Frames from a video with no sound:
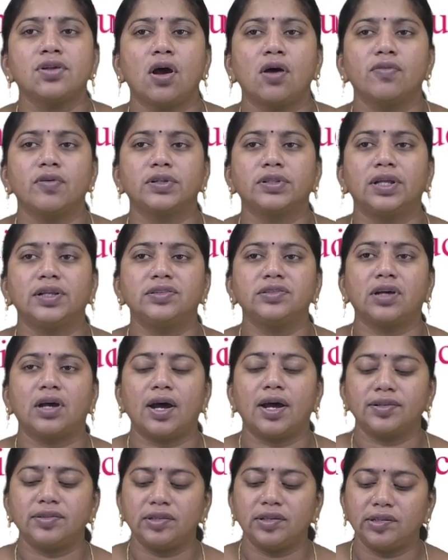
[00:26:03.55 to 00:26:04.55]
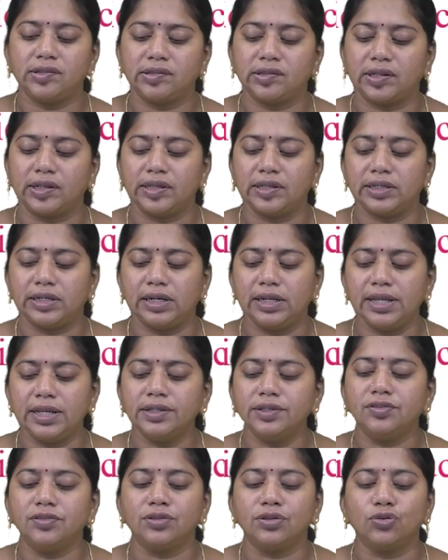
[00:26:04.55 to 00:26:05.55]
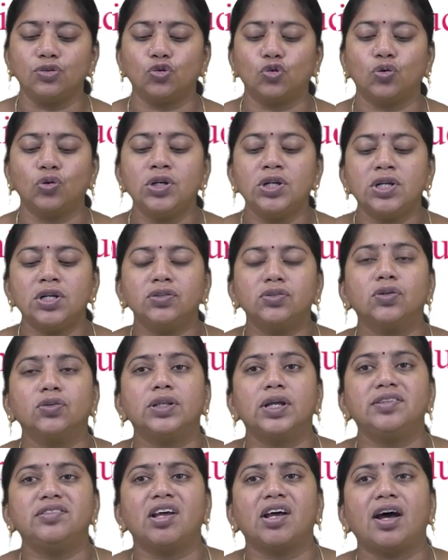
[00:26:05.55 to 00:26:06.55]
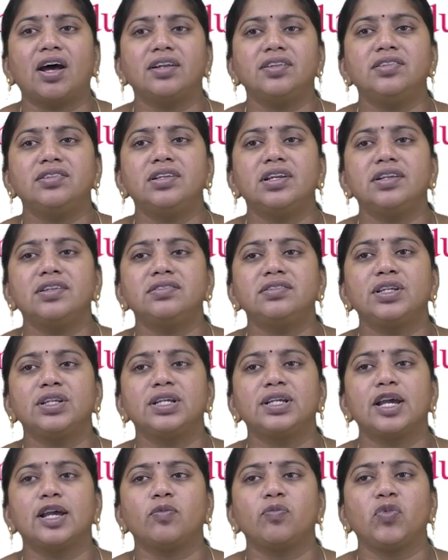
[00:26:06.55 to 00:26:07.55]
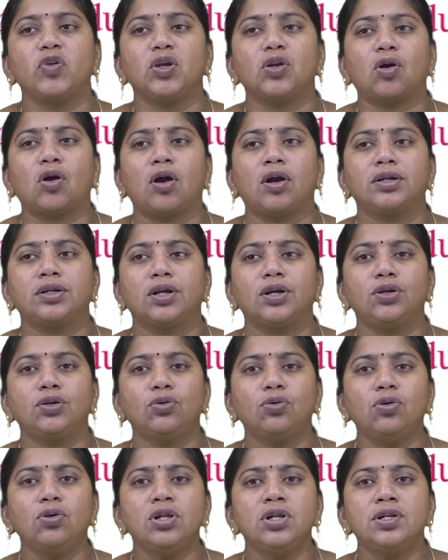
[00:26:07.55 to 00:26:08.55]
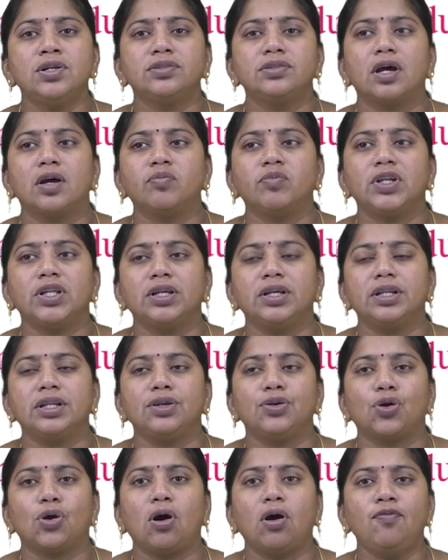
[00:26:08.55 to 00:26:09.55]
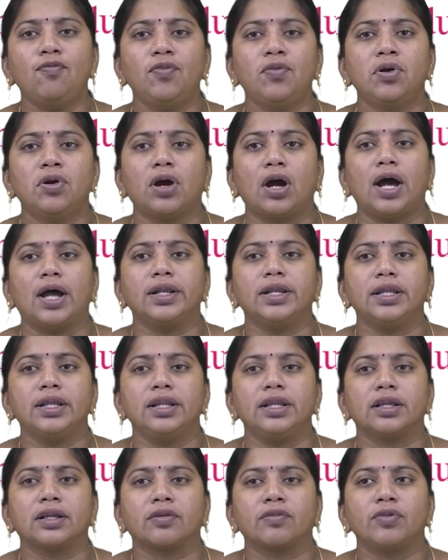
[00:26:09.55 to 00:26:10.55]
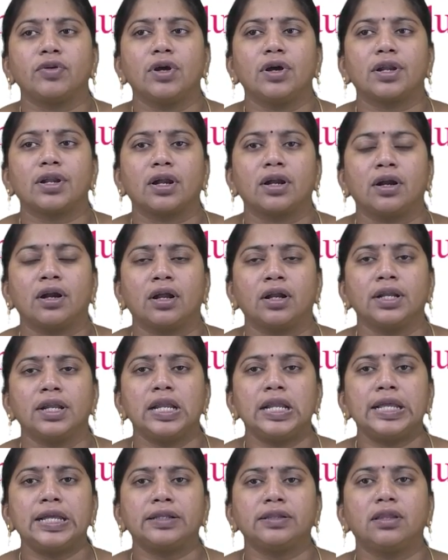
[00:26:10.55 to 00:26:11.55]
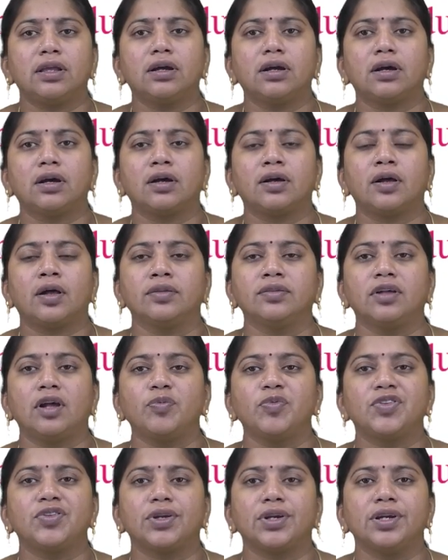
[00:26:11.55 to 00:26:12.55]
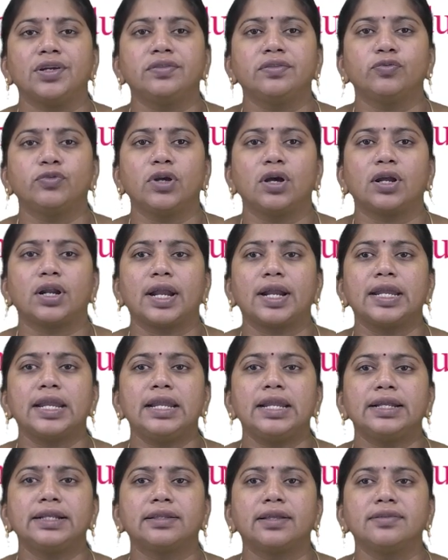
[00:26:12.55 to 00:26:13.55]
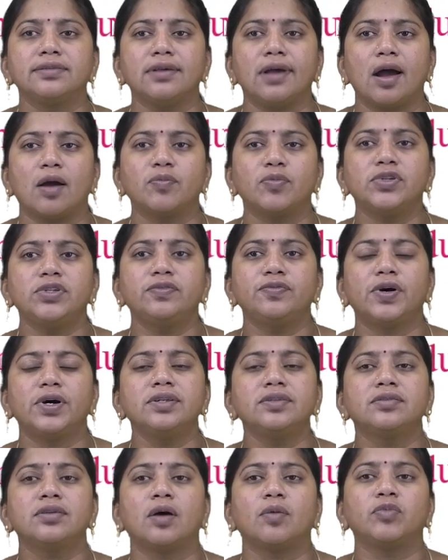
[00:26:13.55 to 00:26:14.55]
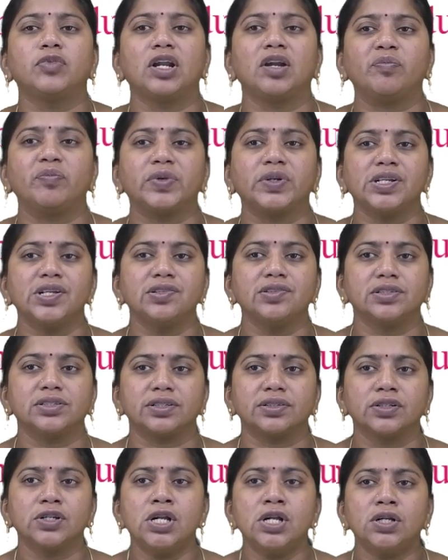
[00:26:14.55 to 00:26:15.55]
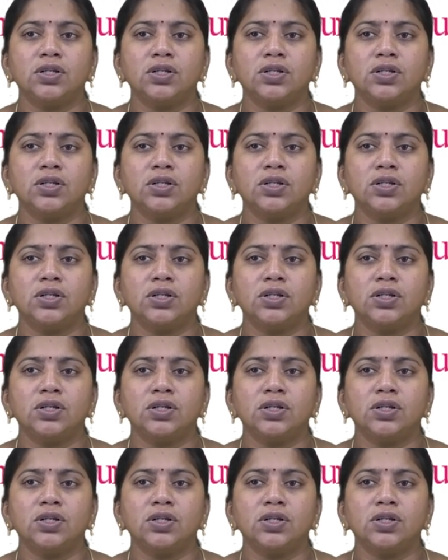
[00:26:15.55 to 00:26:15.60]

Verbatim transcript: However, the charge is rarely zero. So, the charge density can be altered to some degree of annealing. We are annealing the uh, substrates. We are annealing the samples for some temperatures.